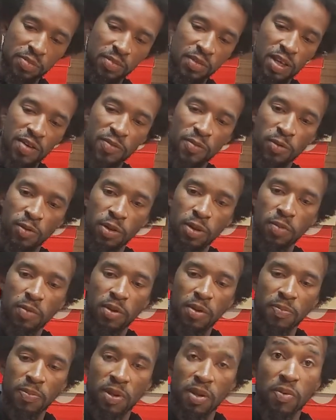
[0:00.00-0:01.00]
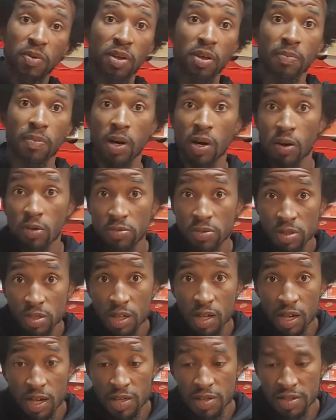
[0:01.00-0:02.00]
Haven't really been able to get my own
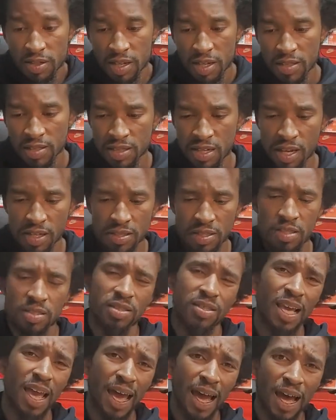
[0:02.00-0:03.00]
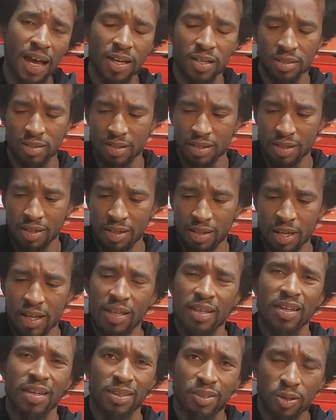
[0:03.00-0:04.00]
size. Kid sizes, yeah, I
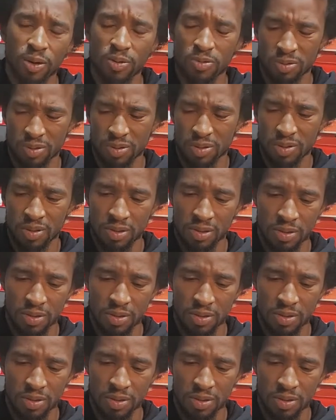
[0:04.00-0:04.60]
can get those.